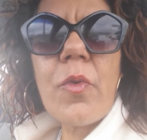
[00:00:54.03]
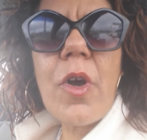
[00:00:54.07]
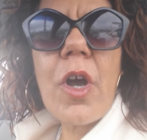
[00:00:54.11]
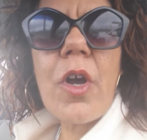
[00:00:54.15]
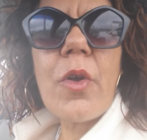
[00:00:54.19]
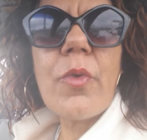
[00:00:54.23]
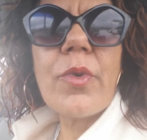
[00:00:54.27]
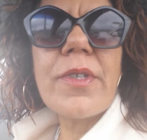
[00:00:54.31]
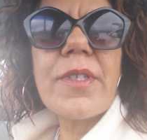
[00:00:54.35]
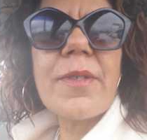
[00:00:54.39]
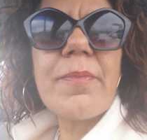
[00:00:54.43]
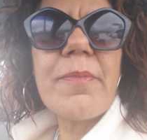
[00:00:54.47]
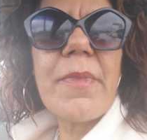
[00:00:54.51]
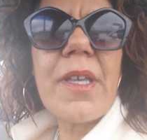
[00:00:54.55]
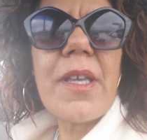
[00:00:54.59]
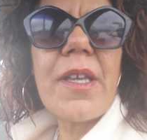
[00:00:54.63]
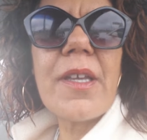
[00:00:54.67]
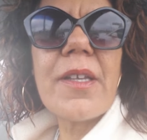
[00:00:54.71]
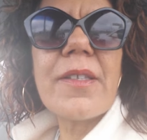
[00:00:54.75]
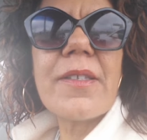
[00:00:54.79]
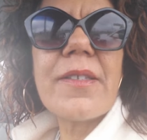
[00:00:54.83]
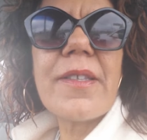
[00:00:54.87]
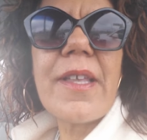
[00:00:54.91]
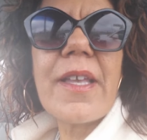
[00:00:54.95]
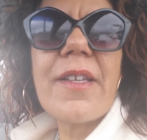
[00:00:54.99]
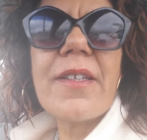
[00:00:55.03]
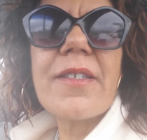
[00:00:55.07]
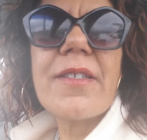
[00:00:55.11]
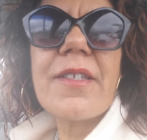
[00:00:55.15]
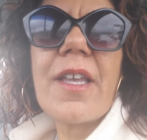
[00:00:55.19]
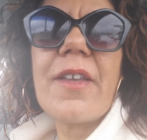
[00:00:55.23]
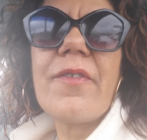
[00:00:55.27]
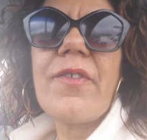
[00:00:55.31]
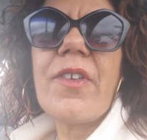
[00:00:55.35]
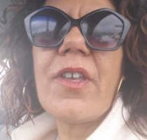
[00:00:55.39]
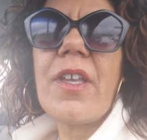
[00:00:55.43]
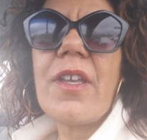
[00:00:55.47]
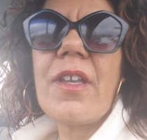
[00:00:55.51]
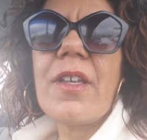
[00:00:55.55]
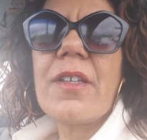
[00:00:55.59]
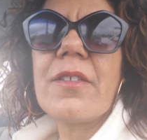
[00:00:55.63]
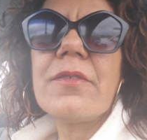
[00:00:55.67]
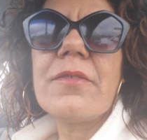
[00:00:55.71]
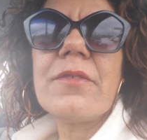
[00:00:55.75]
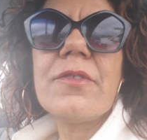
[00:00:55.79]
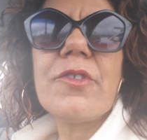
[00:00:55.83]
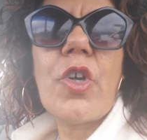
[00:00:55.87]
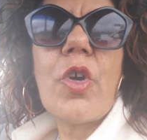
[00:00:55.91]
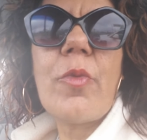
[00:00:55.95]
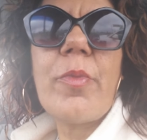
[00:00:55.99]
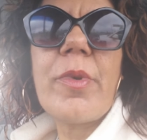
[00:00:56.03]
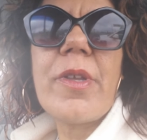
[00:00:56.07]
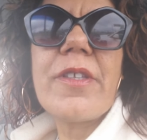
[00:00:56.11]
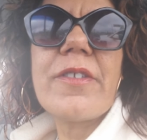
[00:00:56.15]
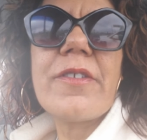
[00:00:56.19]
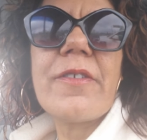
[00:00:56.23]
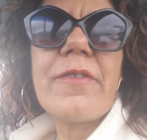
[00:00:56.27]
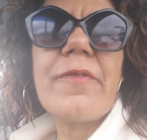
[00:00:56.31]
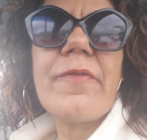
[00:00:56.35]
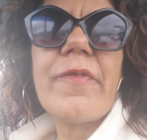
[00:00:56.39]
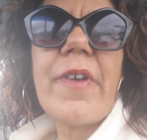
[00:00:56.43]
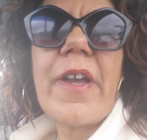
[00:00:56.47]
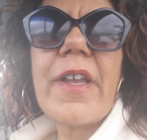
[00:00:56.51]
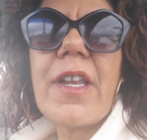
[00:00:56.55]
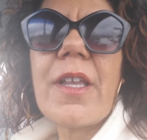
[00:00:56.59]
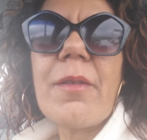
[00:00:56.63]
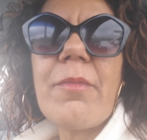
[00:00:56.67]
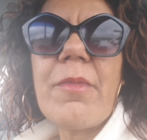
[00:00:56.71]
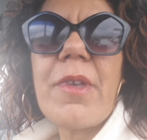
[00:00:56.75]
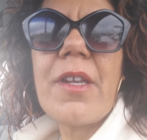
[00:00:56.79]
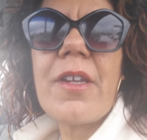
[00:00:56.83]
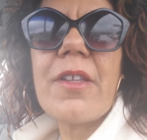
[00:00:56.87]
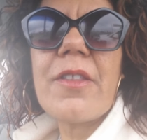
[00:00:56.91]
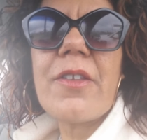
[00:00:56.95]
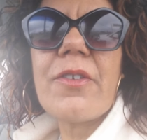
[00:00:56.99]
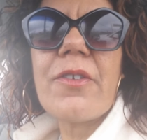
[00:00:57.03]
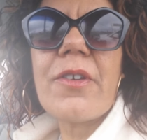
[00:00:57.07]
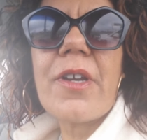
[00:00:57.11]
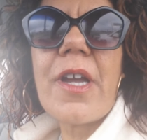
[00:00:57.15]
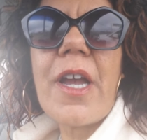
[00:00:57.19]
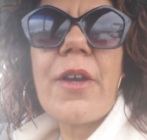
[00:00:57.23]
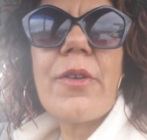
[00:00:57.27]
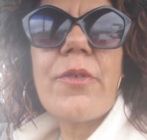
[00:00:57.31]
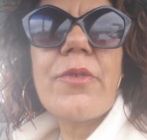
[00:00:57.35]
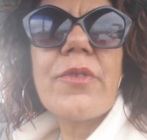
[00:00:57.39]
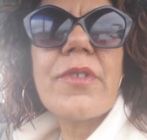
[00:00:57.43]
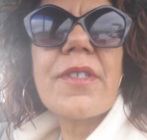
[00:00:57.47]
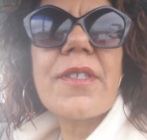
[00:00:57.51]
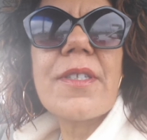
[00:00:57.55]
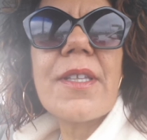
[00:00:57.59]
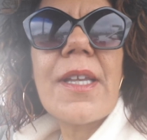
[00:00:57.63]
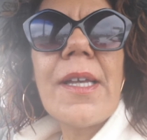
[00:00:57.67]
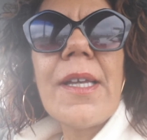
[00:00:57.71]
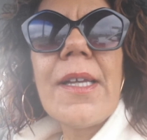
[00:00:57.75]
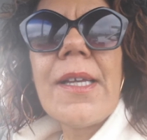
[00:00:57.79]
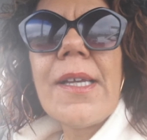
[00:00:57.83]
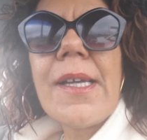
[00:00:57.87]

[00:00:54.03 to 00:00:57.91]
woe is me, it's Thanksgiving, and nobody's inviting me to their house